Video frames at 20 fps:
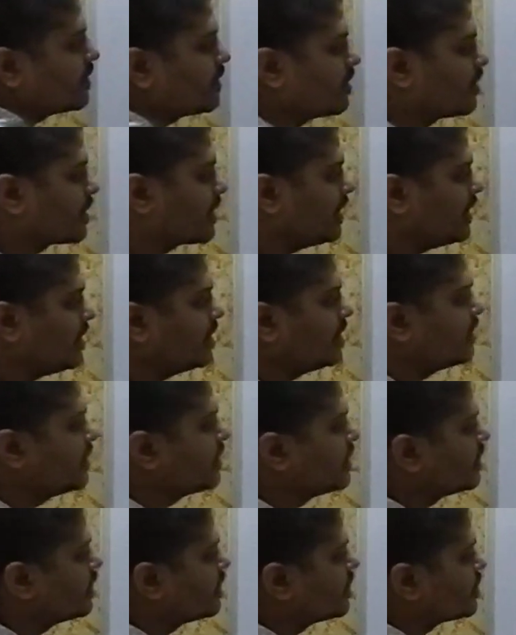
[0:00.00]
Okay,
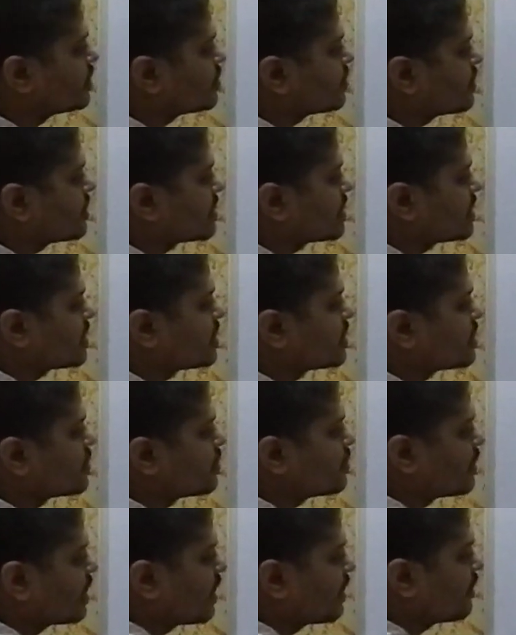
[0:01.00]
so this is
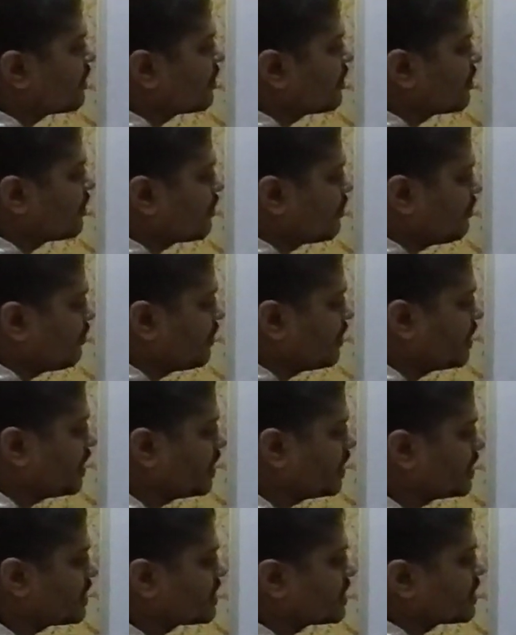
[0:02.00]
say
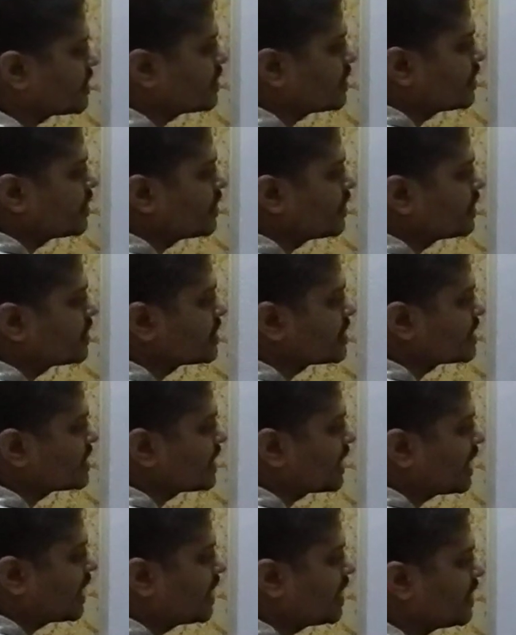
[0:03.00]
first,
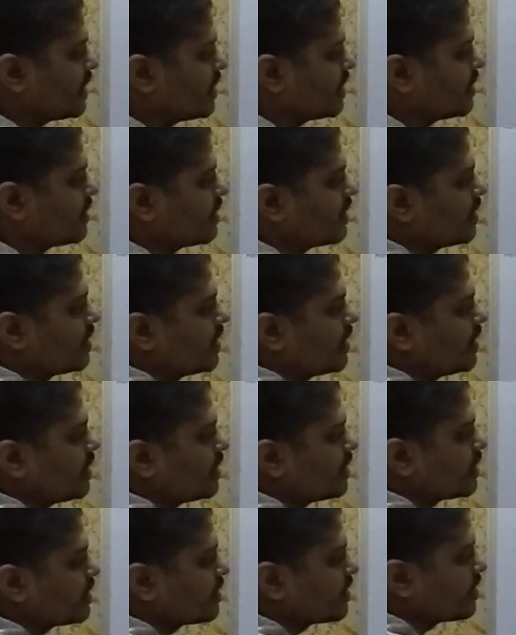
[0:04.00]
second,
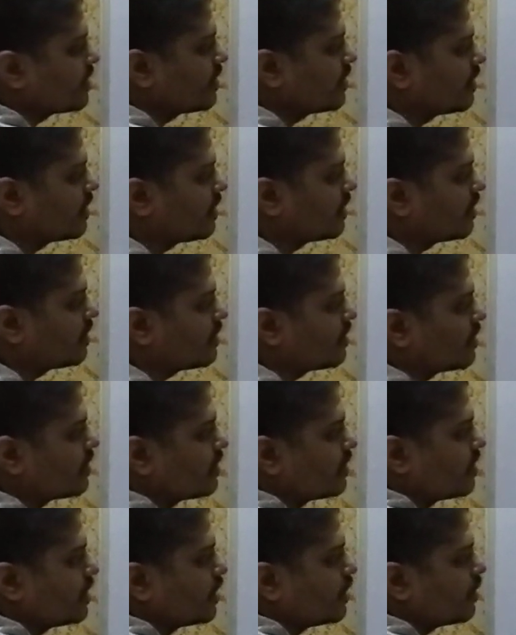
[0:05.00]
third,
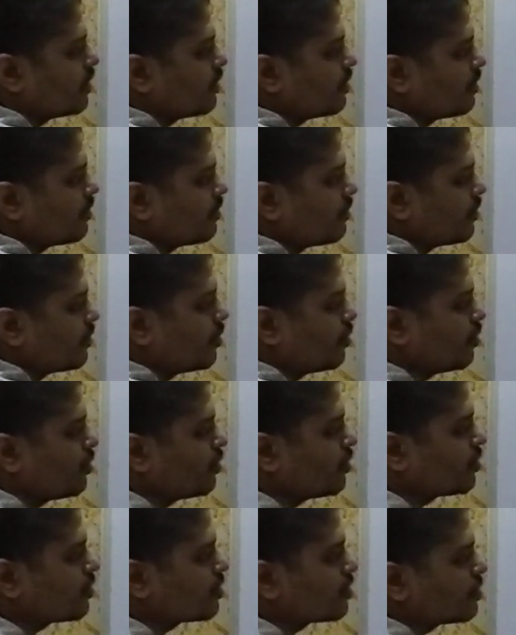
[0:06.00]

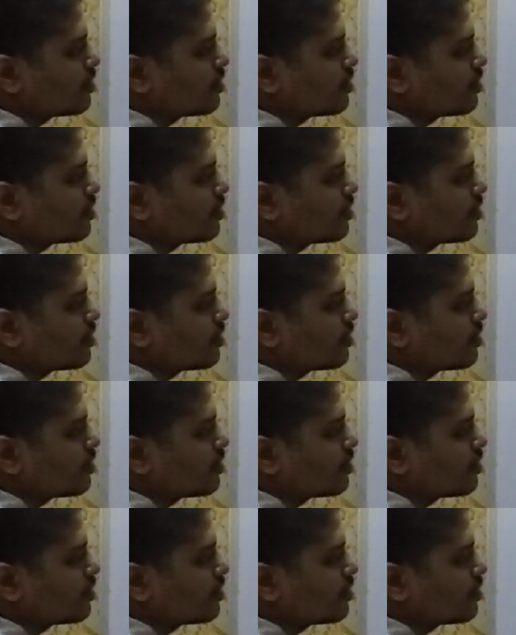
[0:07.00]
fourth,